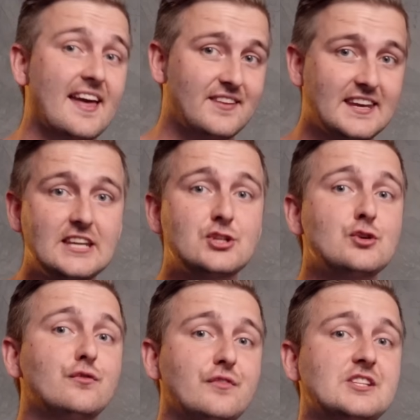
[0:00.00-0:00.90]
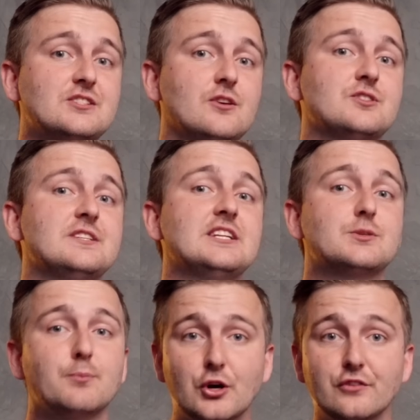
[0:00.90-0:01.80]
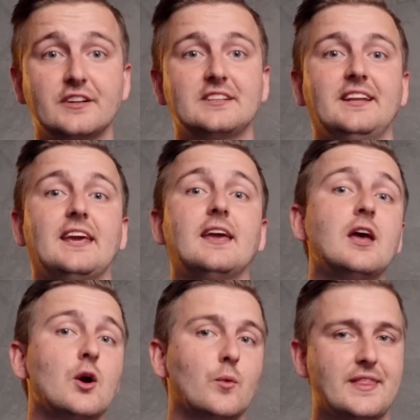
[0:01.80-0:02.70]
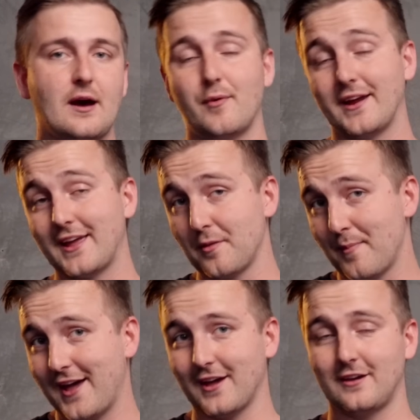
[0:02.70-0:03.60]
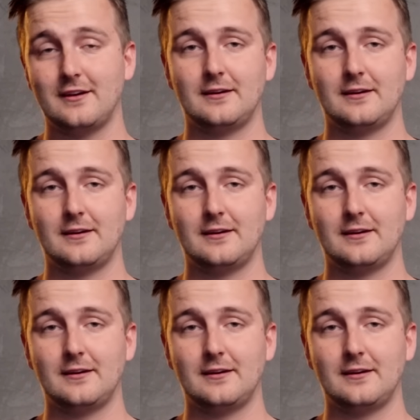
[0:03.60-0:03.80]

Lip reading: and the E2 fits those needs perfectly without breaking the bank.